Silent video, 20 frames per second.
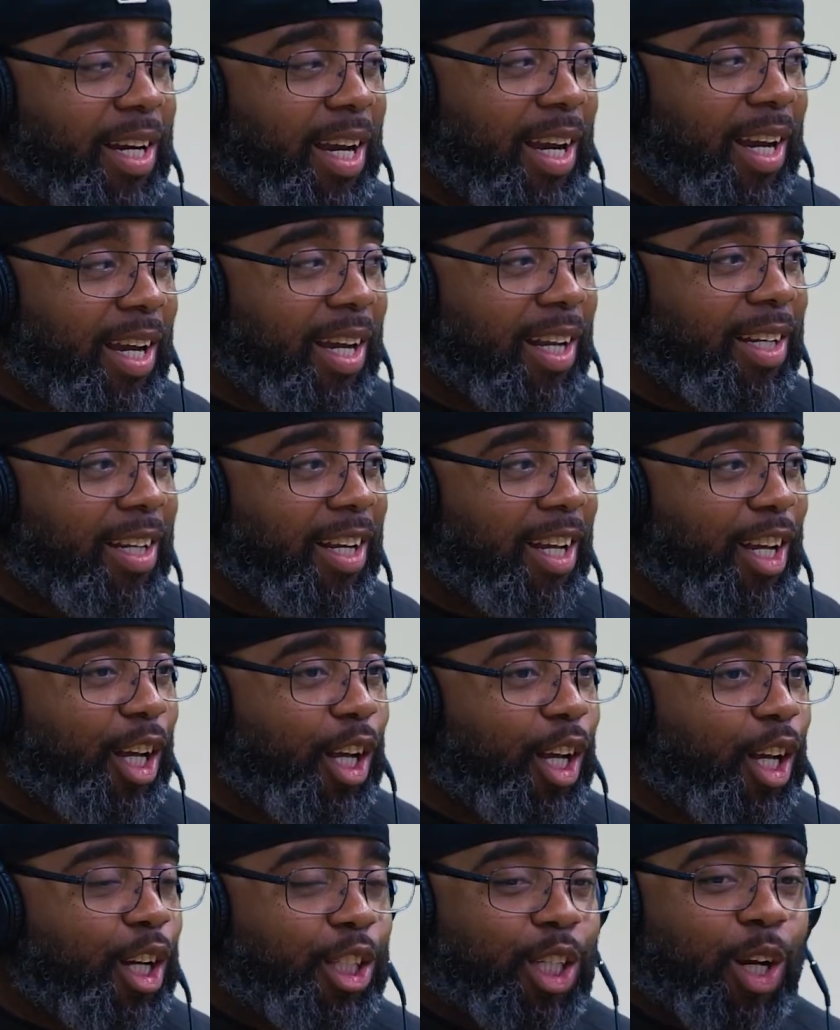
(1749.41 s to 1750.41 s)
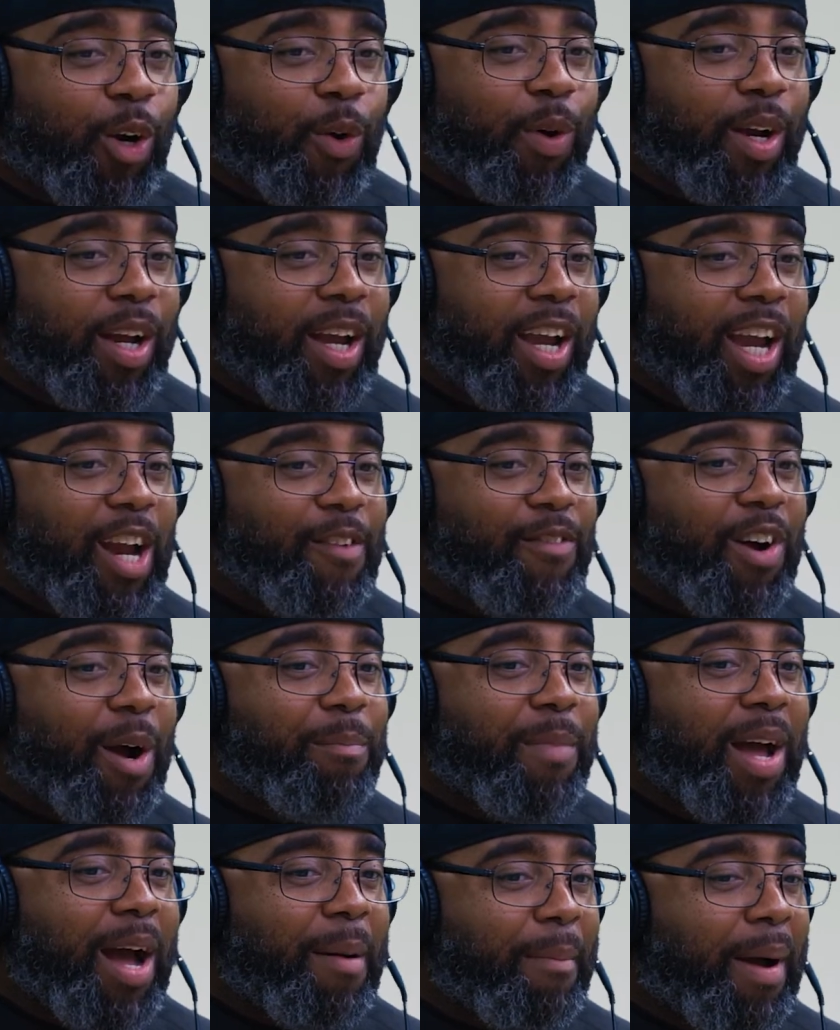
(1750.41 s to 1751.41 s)
can. So if
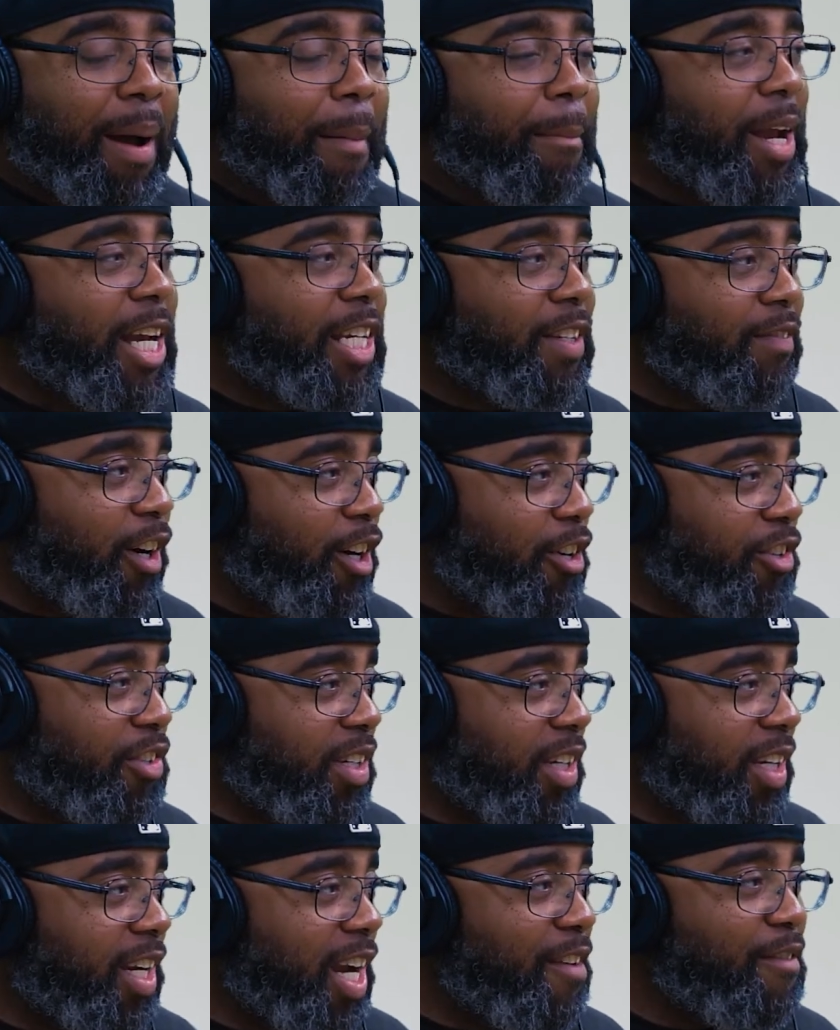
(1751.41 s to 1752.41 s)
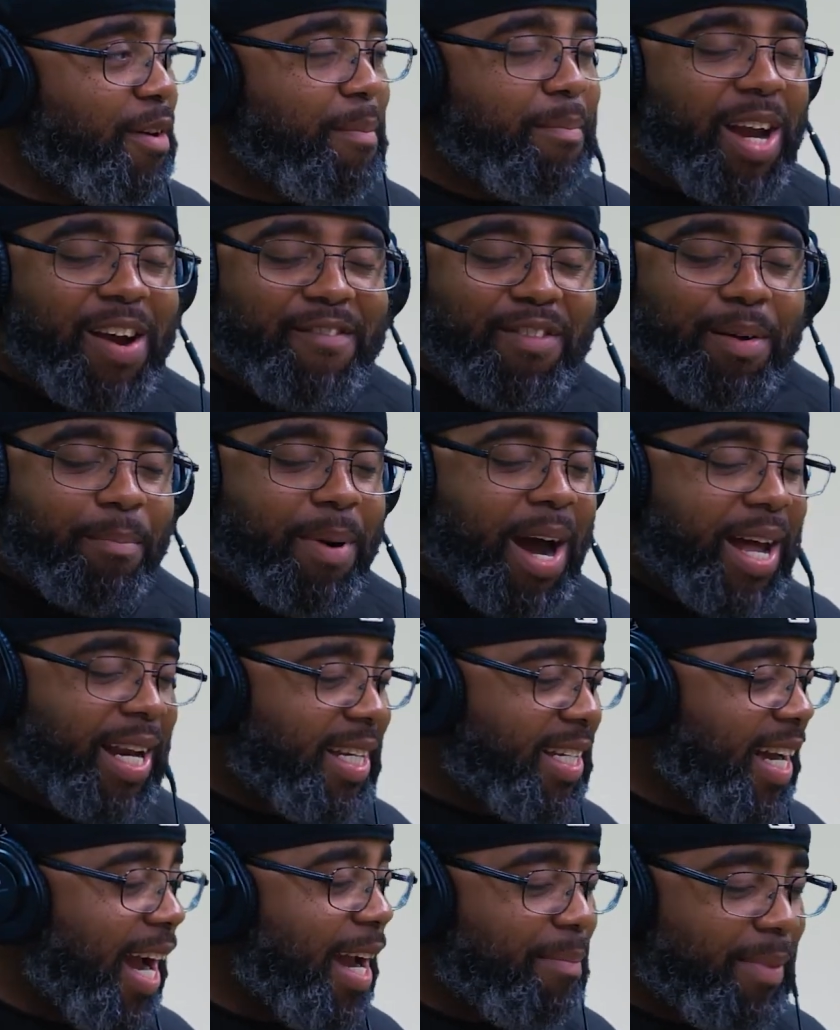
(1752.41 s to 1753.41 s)
I'm not my best version, every
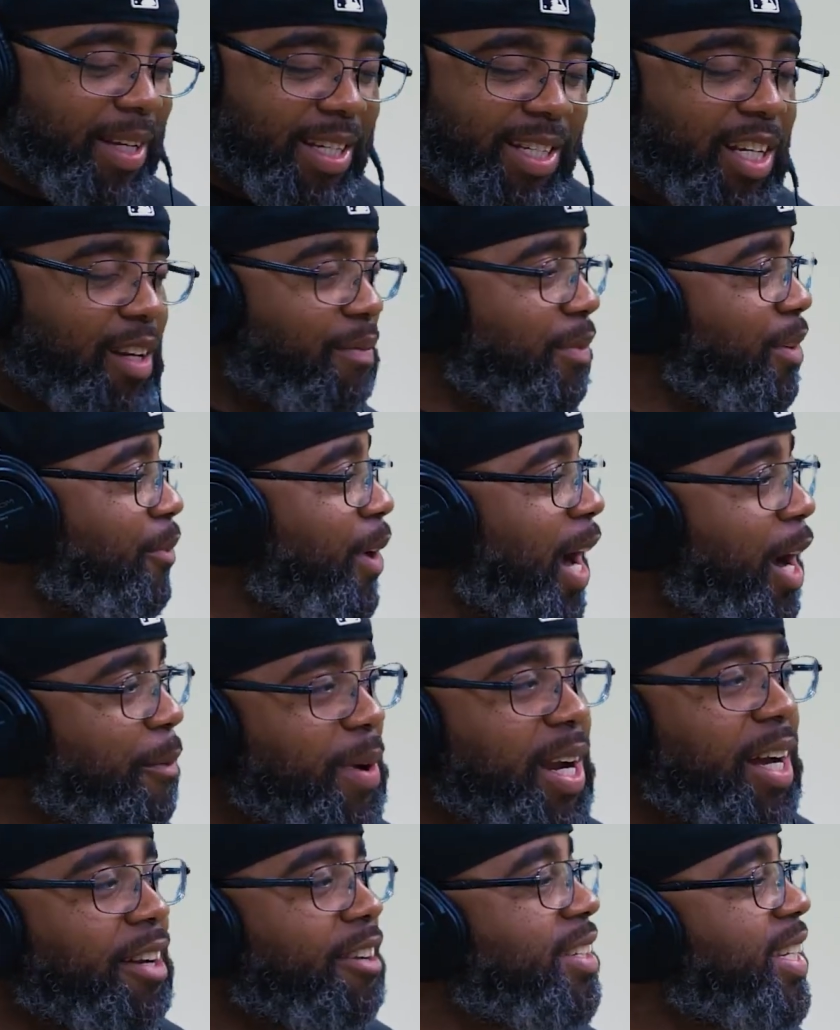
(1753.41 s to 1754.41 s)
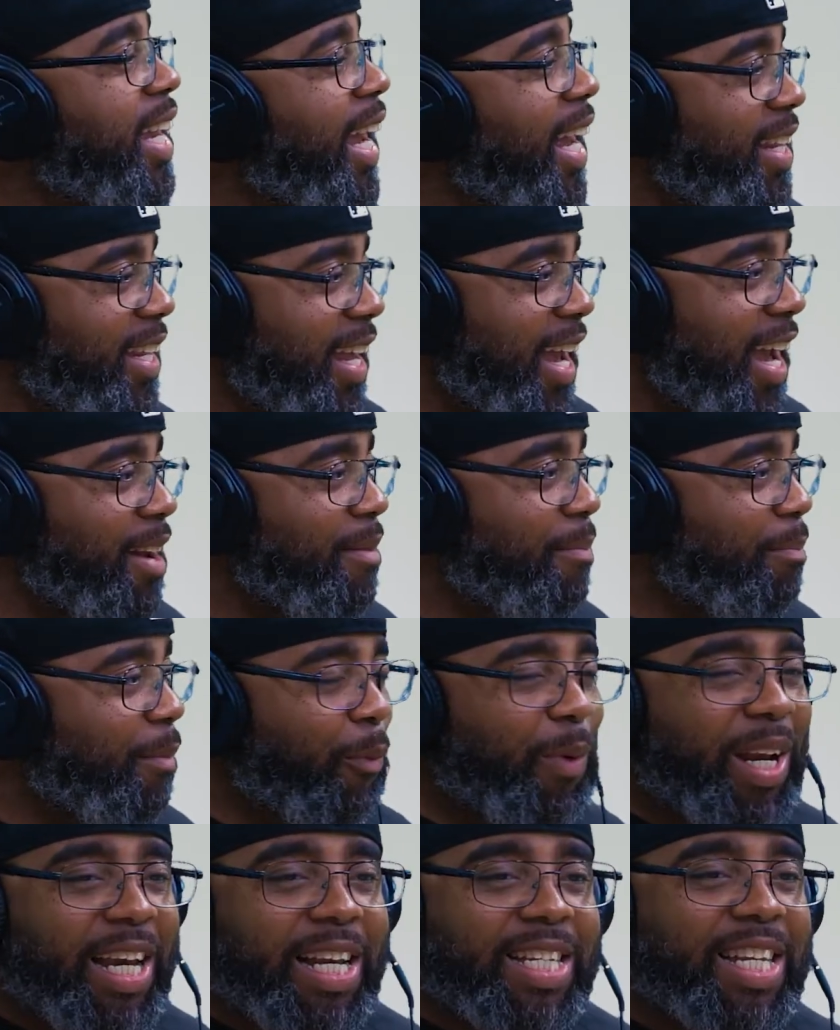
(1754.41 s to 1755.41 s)
body type is different, right? We understand that,
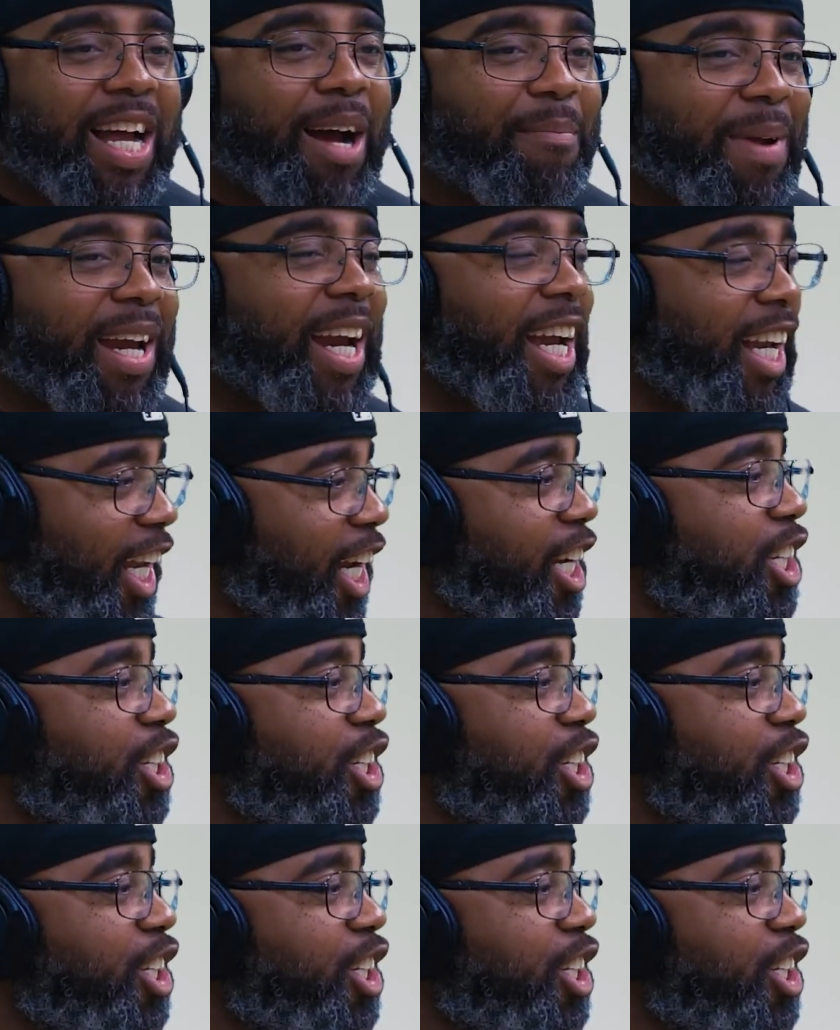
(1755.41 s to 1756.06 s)
but we need to stop making the